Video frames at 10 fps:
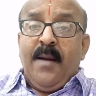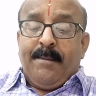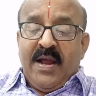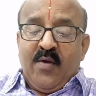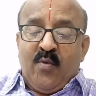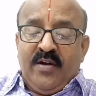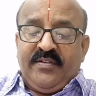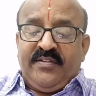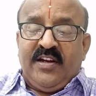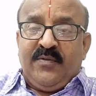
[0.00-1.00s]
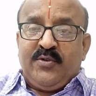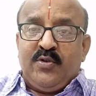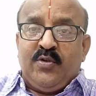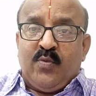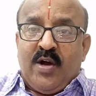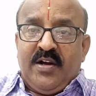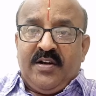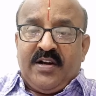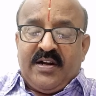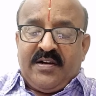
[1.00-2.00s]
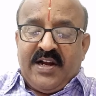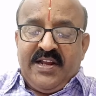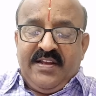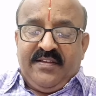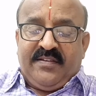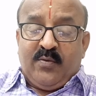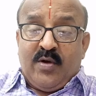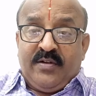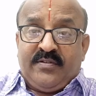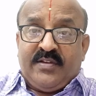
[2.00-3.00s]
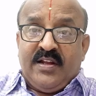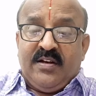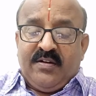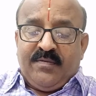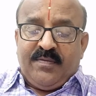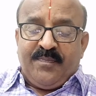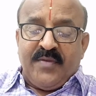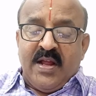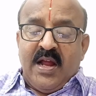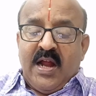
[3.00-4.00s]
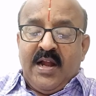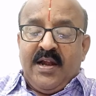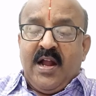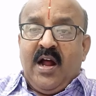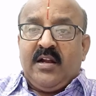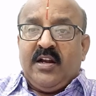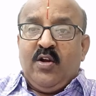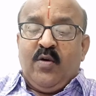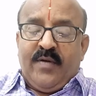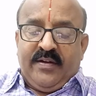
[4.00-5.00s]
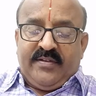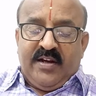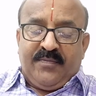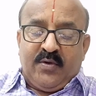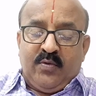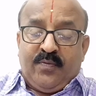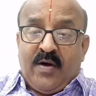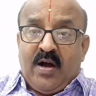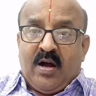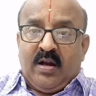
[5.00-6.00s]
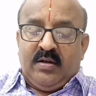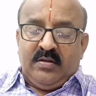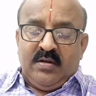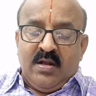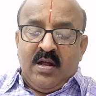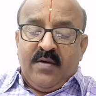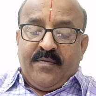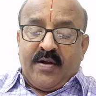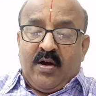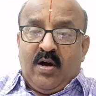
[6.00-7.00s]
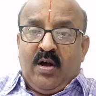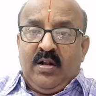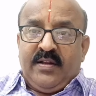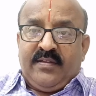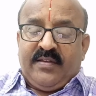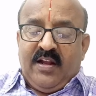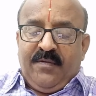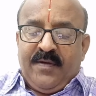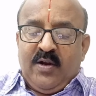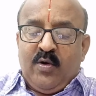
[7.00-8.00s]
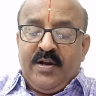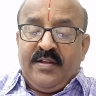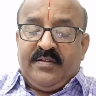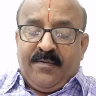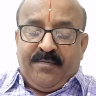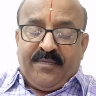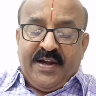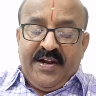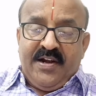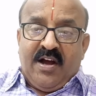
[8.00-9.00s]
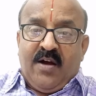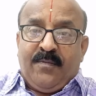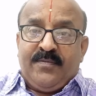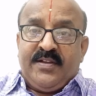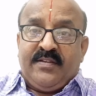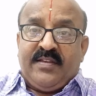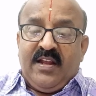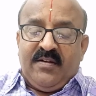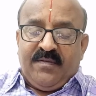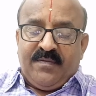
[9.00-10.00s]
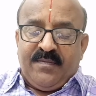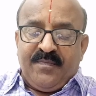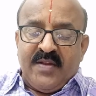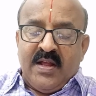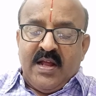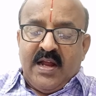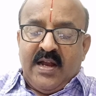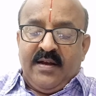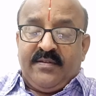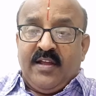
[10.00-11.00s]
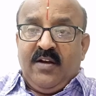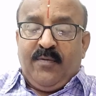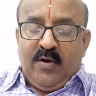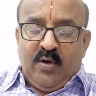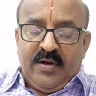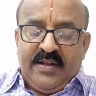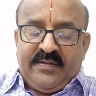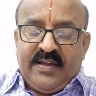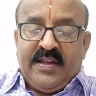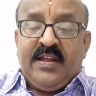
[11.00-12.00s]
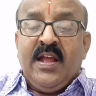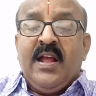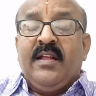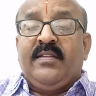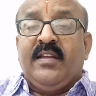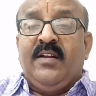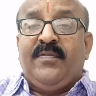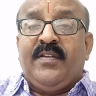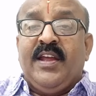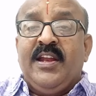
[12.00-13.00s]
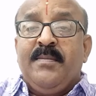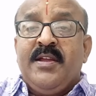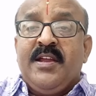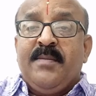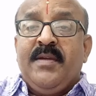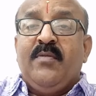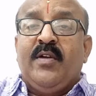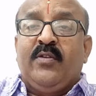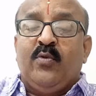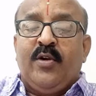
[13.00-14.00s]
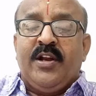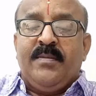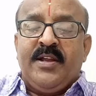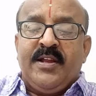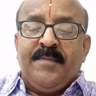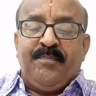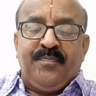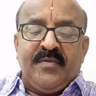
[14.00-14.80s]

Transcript: By oneself should one rise oneself and not allow oneself to fall. For all the self alone is a friend of the self, and self alone is the self's enemy, means one's own enemy.